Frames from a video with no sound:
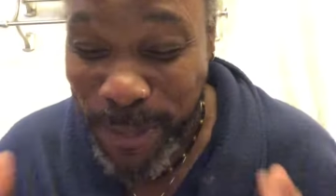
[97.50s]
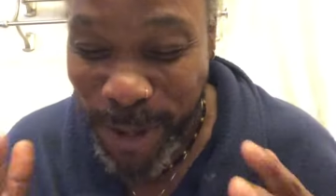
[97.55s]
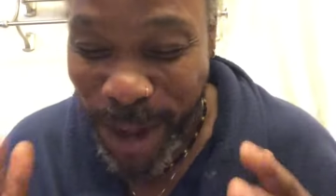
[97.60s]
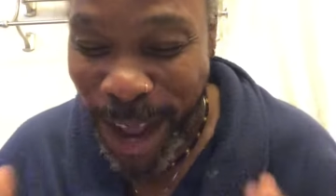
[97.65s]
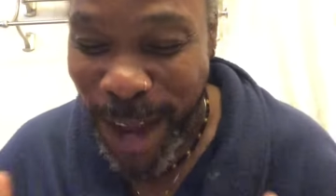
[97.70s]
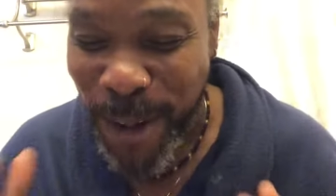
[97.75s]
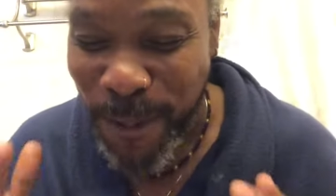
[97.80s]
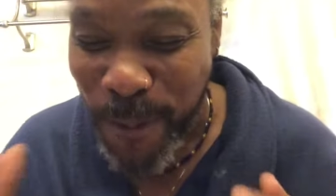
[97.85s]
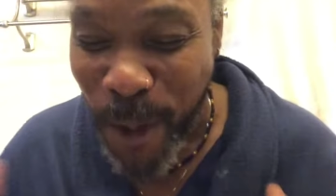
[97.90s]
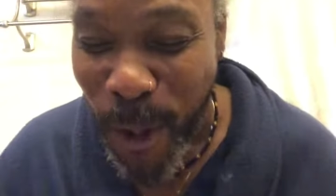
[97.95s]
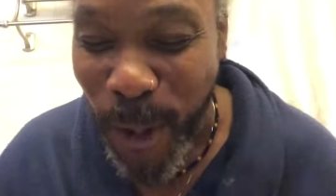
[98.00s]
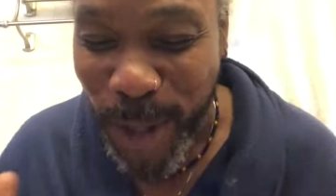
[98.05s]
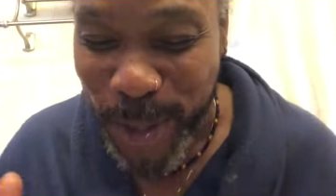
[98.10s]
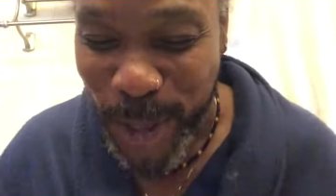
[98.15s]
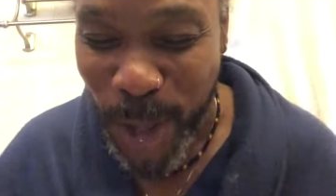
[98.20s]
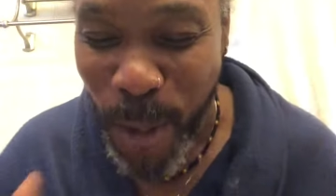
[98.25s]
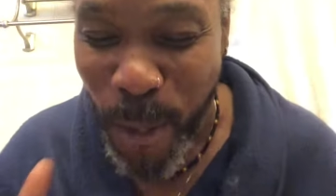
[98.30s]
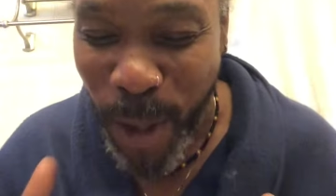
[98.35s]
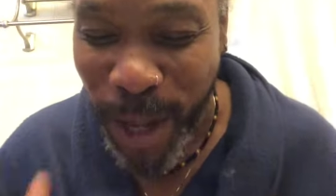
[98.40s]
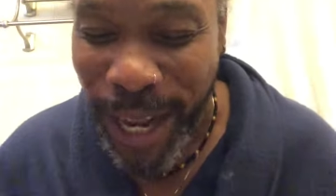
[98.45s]
trying to focus
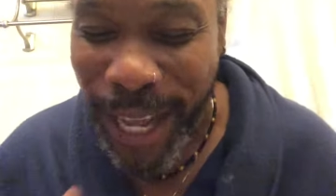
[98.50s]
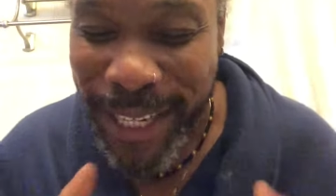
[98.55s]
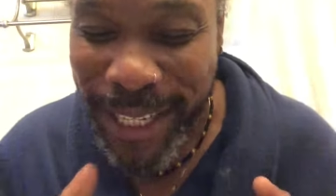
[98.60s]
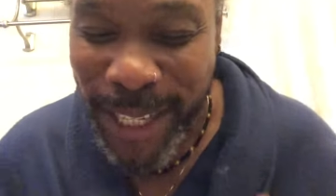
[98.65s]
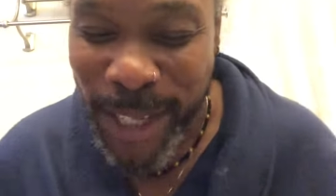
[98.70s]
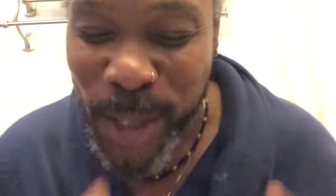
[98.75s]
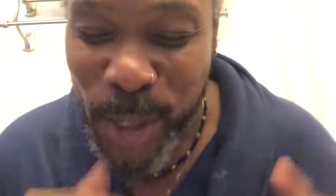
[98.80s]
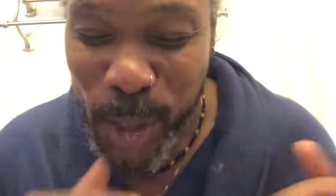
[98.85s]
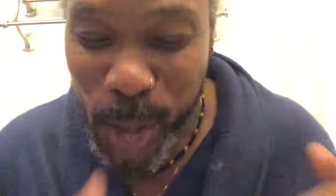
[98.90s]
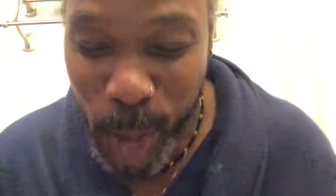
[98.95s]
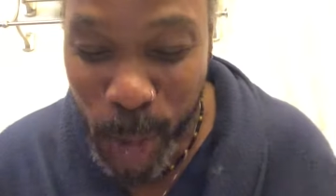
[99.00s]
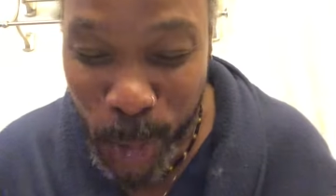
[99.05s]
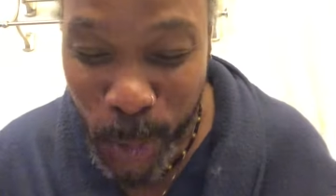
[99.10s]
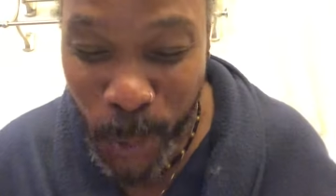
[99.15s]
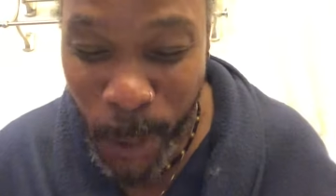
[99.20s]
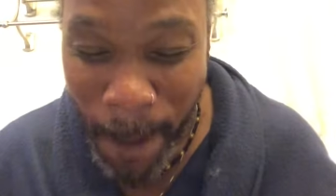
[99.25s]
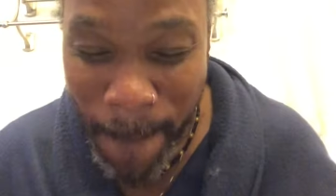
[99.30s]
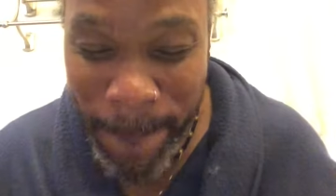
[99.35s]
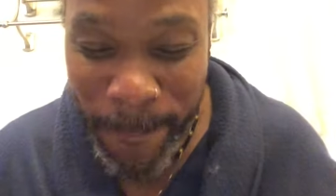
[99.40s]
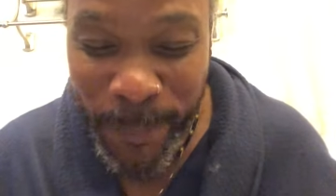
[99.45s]
on what I didn't
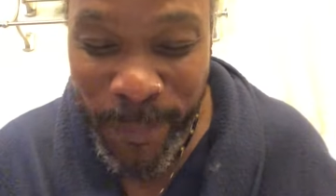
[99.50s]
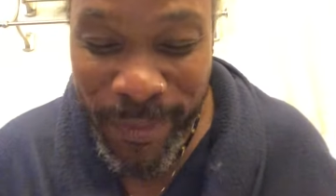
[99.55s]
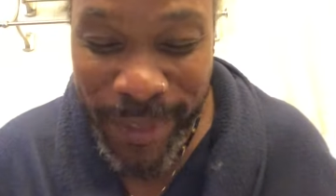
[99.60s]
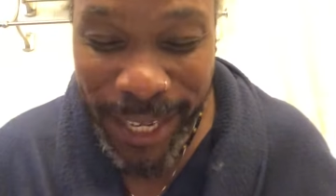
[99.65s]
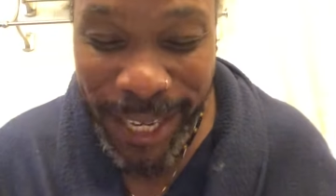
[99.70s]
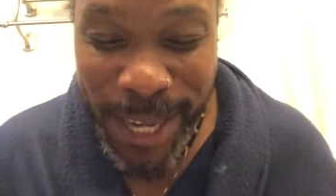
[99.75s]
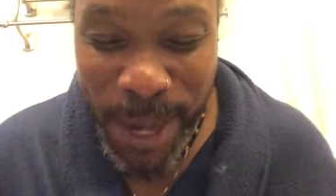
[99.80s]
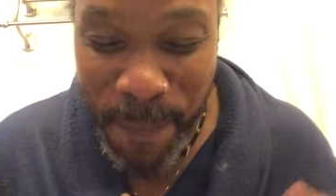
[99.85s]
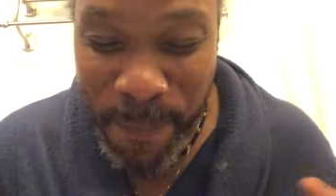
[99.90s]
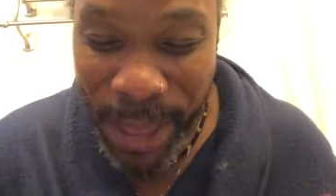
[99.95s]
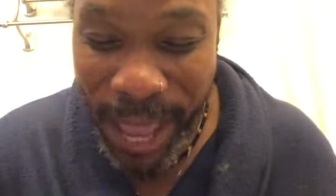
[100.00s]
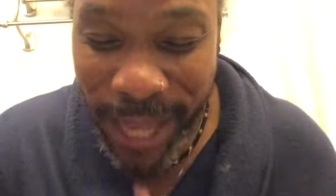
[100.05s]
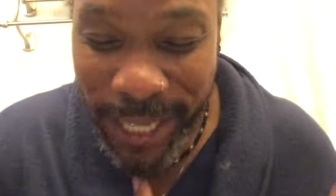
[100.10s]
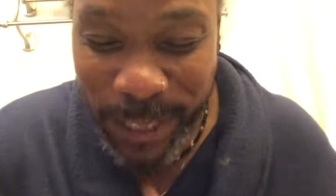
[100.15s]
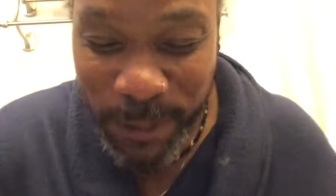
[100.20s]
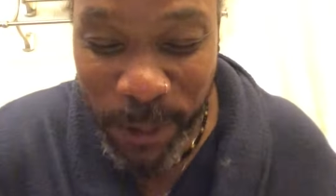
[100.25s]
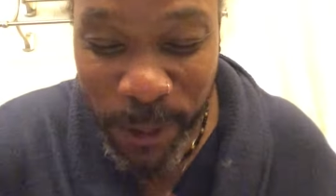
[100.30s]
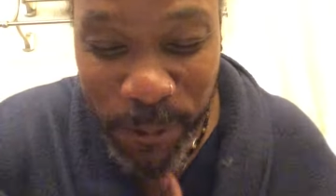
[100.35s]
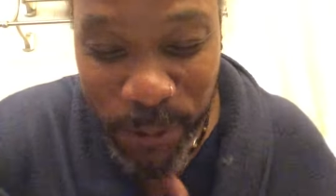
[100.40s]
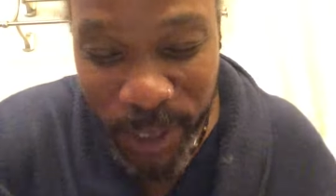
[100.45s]
do in the
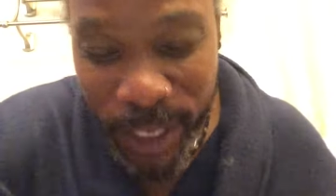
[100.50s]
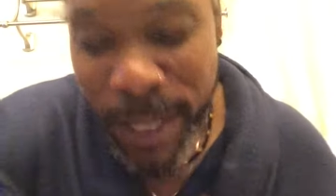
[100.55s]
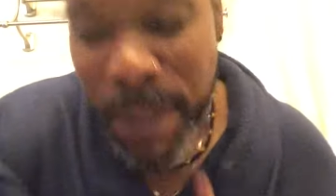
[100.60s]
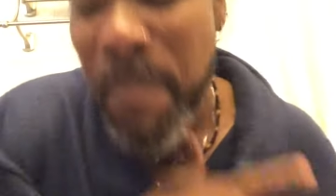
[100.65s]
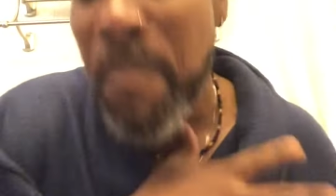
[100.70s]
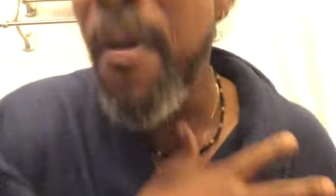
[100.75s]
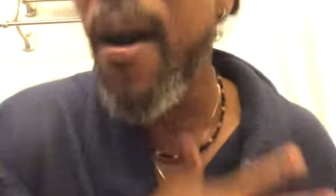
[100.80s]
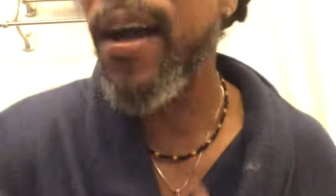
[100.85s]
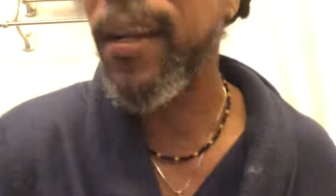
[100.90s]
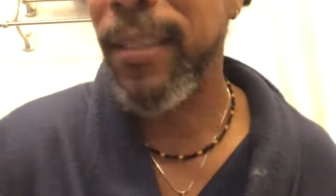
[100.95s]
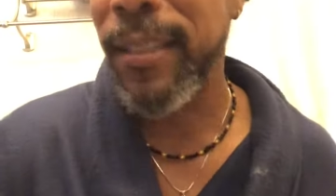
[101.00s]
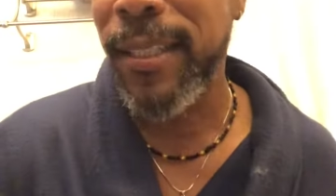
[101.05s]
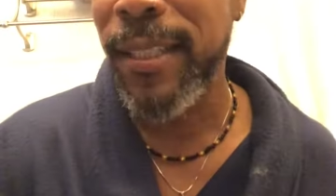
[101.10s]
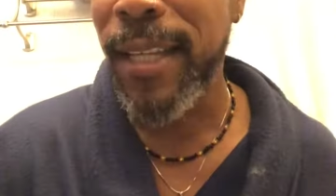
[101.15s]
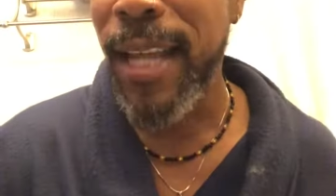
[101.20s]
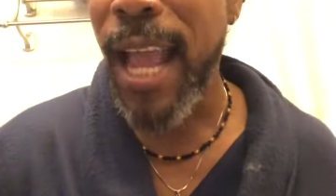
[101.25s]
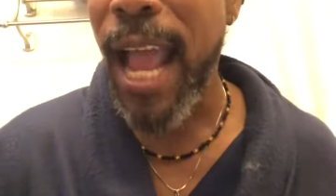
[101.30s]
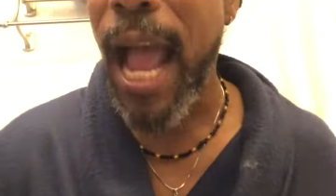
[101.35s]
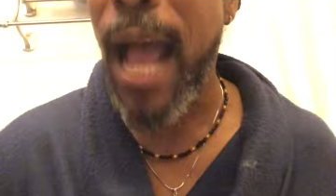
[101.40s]
past 15 months.